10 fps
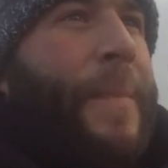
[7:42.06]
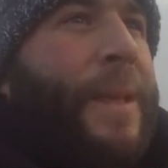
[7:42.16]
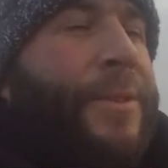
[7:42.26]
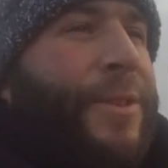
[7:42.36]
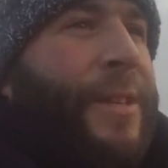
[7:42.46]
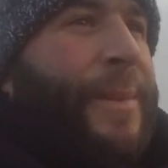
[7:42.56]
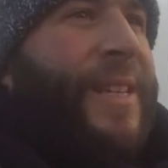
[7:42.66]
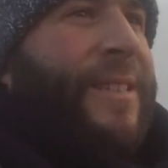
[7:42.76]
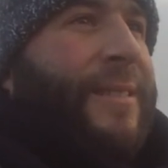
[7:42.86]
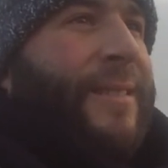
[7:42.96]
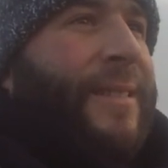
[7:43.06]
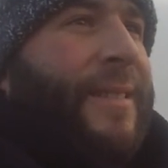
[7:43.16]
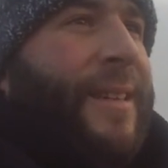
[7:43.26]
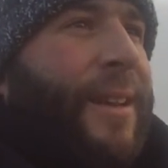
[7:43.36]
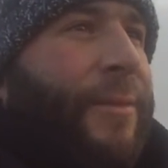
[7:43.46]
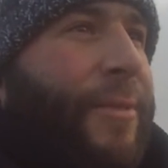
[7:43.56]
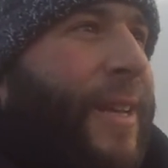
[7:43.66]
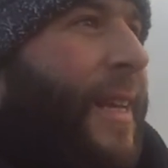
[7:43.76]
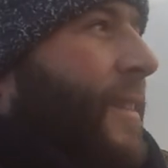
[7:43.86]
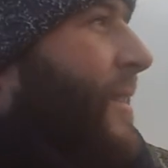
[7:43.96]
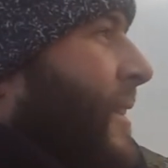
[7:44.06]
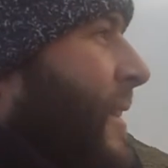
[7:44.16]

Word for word: it's just amazing, it really is.